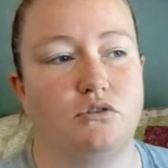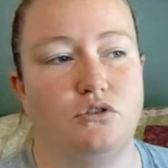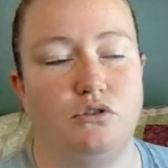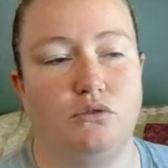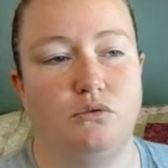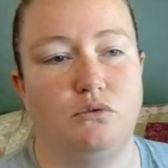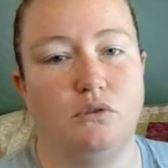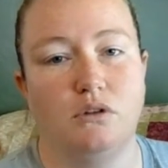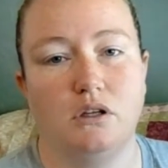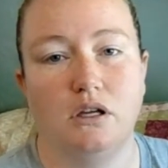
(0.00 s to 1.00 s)
to
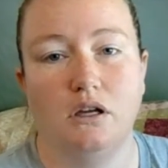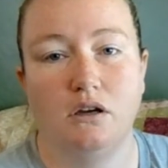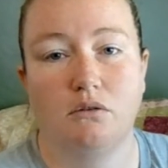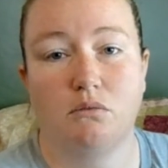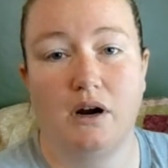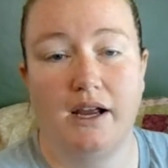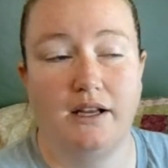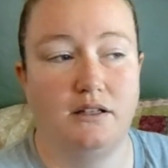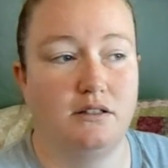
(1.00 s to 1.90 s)
write.